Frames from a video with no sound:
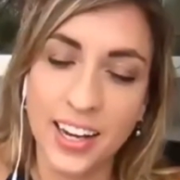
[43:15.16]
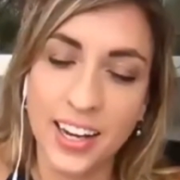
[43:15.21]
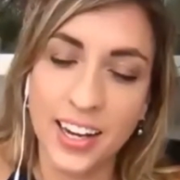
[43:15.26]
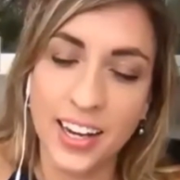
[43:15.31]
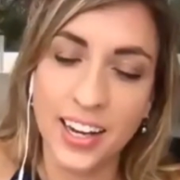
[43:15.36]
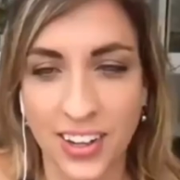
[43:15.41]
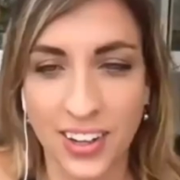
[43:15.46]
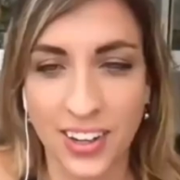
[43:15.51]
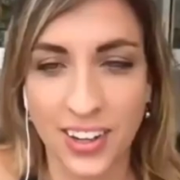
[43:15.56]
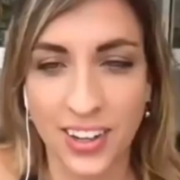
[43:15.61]
you
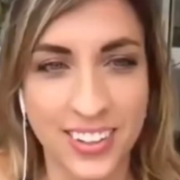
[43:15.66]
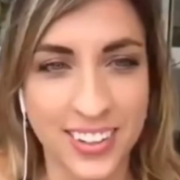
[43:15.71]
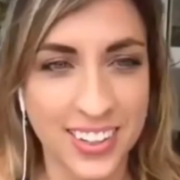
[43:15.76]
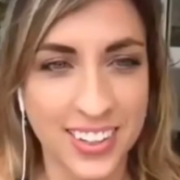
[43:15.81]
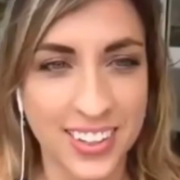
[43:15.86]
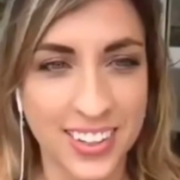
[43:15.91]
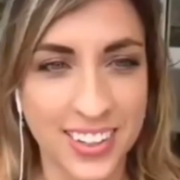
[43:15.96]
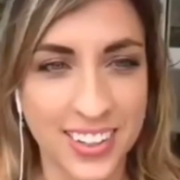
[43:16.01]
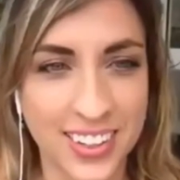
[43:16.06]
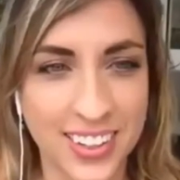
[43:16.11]
know
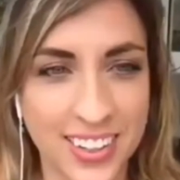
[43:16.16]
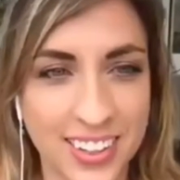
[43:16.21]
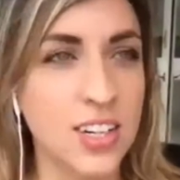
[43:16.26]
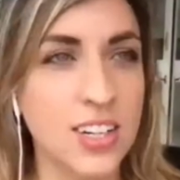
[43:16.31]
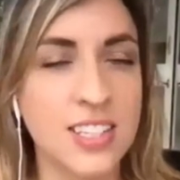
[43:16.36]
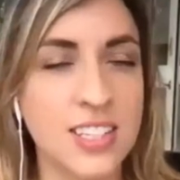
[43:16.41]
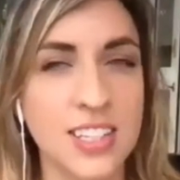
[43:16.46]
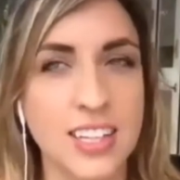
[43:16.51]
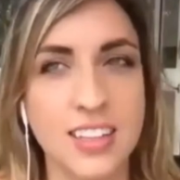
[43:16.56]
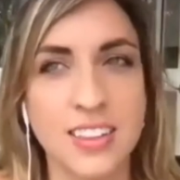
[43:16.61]
you should have
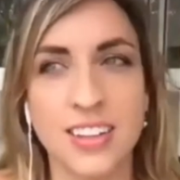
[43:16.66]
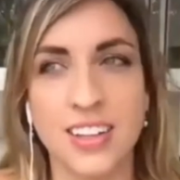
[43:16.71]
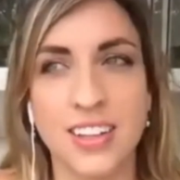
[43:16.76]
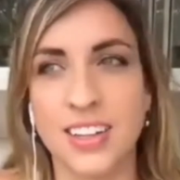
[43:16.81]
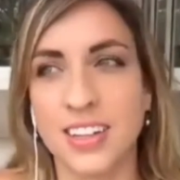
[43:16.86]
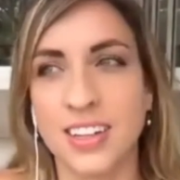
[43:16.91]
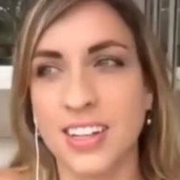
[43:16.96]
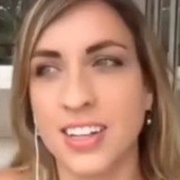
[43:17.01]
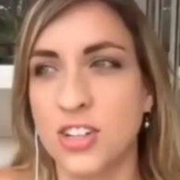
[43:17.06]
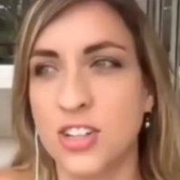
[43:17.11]
seen
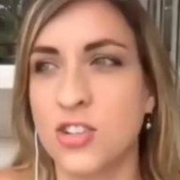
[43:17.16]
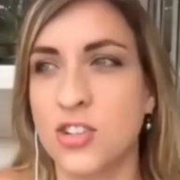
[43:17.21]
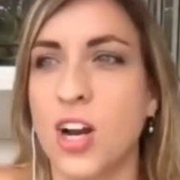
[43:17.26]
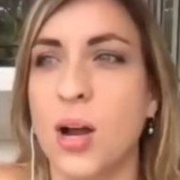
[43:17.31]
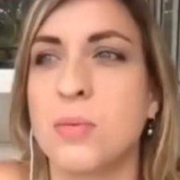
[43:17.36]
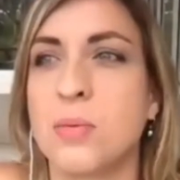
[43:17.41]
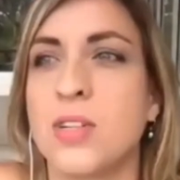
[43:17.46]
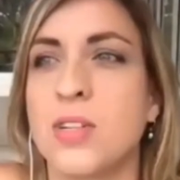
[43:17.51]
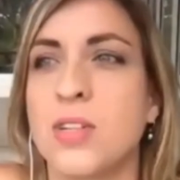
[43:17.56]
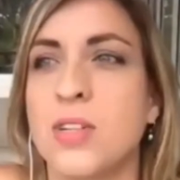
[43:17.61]
the
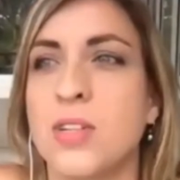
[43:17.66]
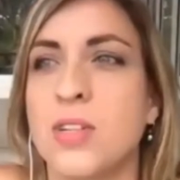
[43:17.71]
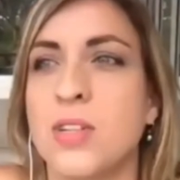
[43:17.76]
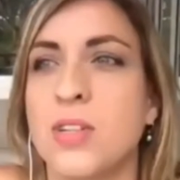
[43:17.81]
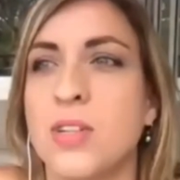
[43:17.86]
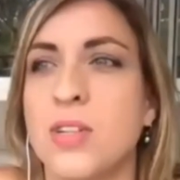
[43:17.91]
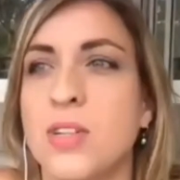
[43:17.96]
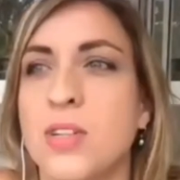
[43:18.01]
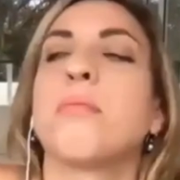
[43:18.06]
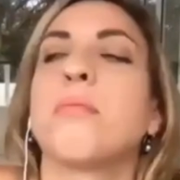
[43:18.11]
contraptions i had
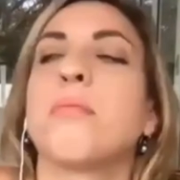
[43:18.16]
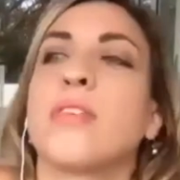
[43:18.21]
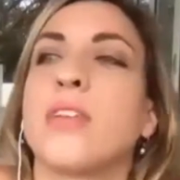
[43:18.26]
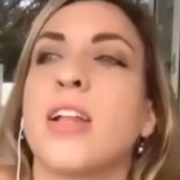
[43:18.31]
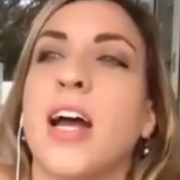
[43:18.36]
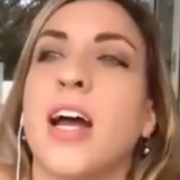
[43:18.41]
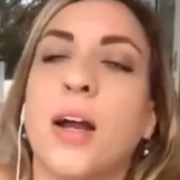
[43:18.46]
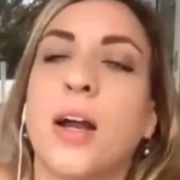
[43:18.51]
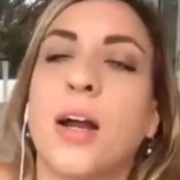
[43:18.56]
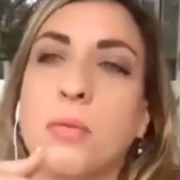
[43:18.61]
set up for
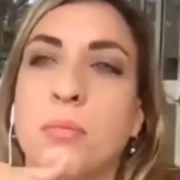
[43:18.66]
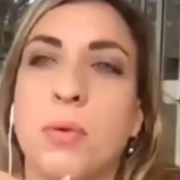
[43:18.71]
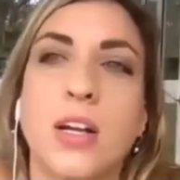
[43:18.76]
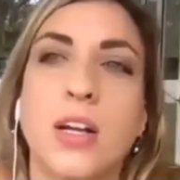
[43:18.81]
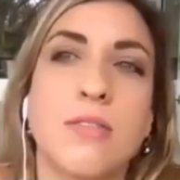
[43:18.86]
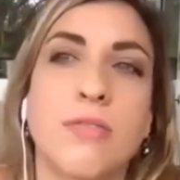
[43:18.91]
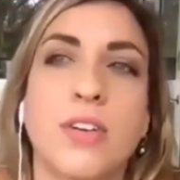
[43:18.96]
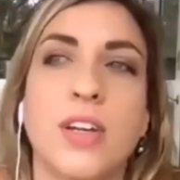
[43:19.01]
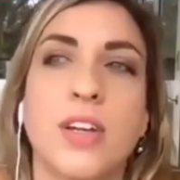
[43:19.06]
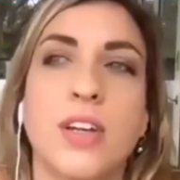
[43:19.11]
like
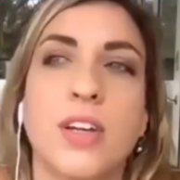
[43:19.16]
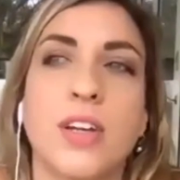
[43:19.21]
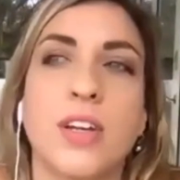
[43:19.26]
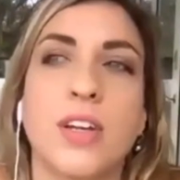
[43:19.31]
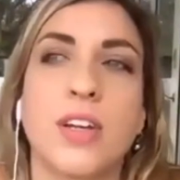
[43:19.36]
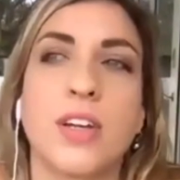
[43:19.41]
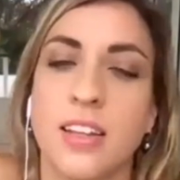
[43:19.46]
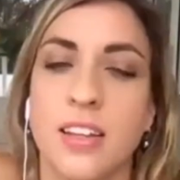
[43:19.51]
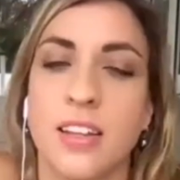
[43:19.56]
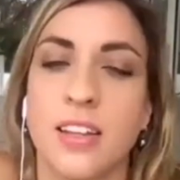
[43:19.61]
breastfeeding
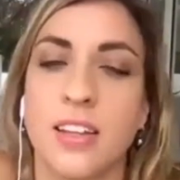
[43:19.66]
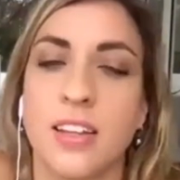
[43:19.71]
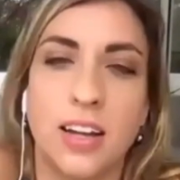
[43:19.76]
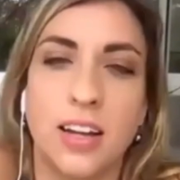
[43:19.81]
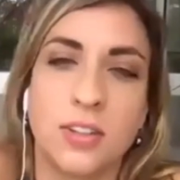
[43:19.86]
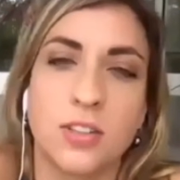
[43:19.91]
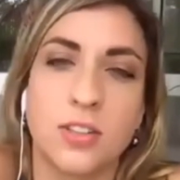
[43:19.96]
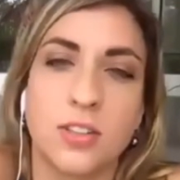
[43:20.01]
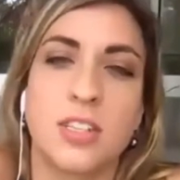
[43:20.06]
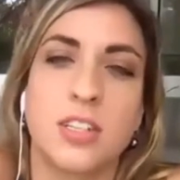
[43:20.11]
and they're
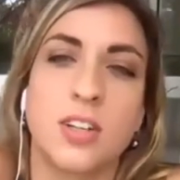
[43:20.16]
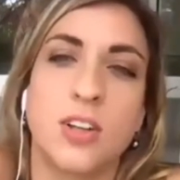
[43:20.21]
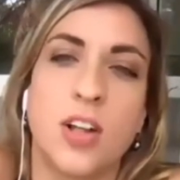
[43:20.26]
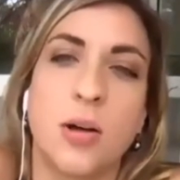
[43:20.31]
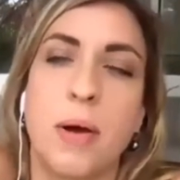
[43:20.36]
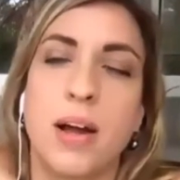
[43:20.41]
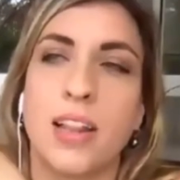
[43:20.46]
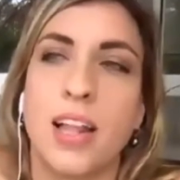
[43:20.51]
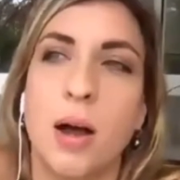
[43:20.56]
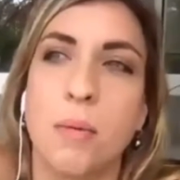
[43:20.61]
like still on
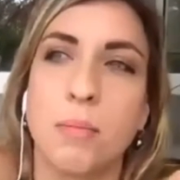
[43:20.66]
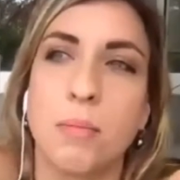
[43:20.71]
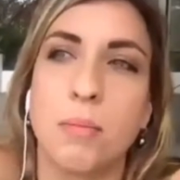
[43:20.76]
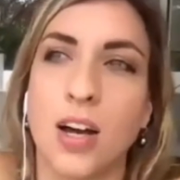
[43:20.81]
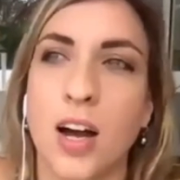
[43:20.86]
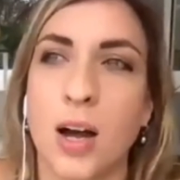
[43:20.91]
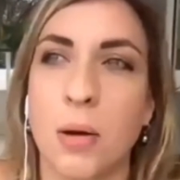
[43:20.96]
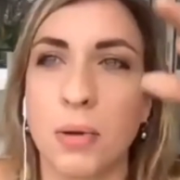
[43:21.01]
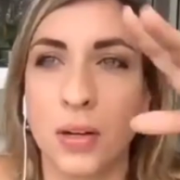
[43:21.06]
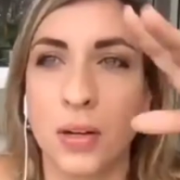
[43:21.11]
my
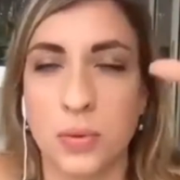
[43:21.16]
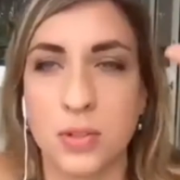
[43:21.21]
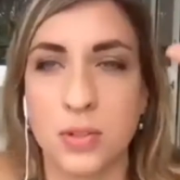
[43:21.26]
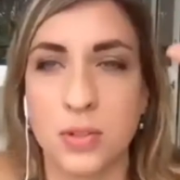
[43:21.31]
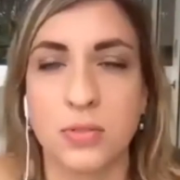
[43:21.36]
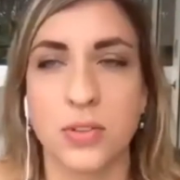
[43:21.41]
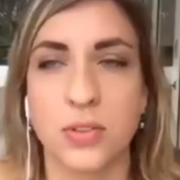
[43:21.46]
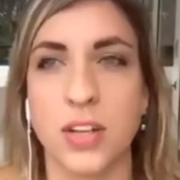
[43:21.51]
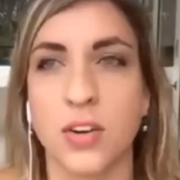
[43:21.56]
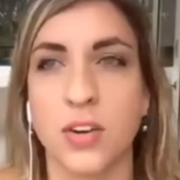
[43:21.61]
laptop and it was
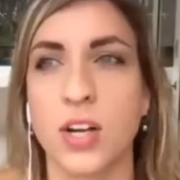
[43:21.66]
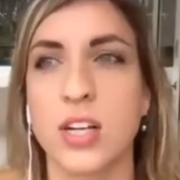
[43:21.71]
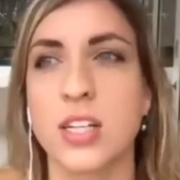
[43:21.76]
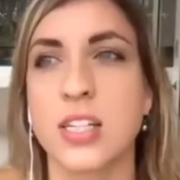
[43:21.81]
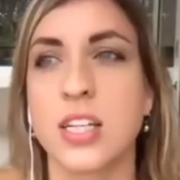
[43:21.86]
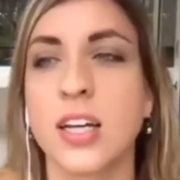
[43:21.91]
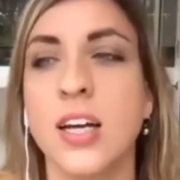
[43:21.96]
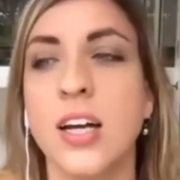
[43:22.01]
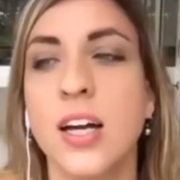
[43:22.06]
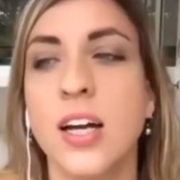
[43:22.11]
really
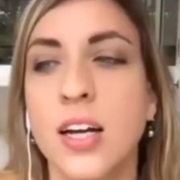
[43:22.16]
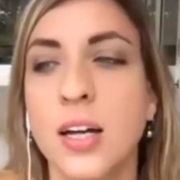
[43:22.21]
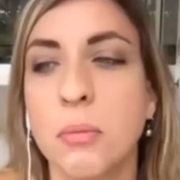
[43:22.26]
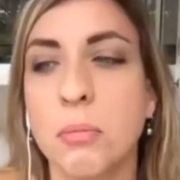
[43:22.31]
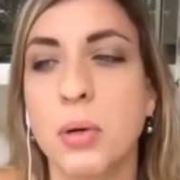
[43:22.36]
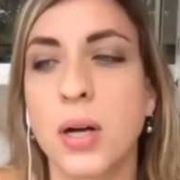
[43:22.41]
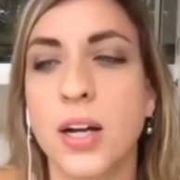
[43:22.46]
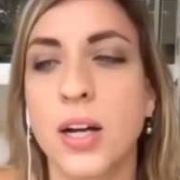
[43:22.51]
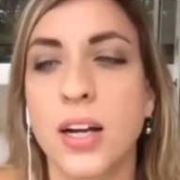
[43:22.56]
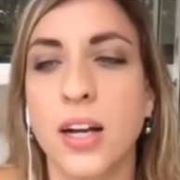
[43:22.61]
crazy
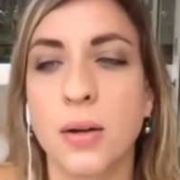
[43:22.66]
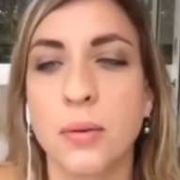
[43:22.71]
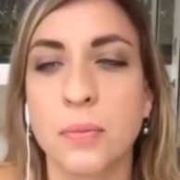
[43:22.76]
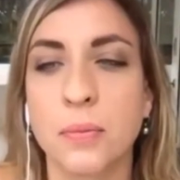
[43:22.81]
but oh um